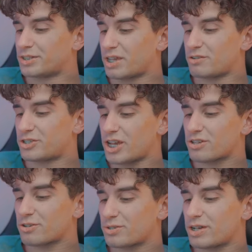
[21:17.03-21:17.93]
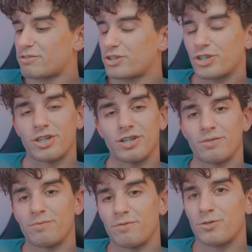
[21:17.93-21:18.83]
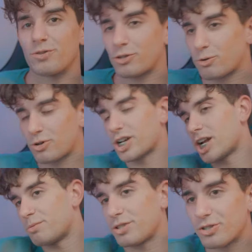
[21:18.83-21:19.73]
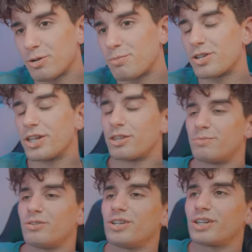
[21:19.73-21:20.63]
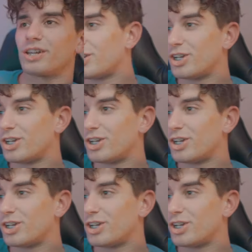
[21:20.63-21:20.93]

David chased or whatever. She threw the torch at him and started burning down the building.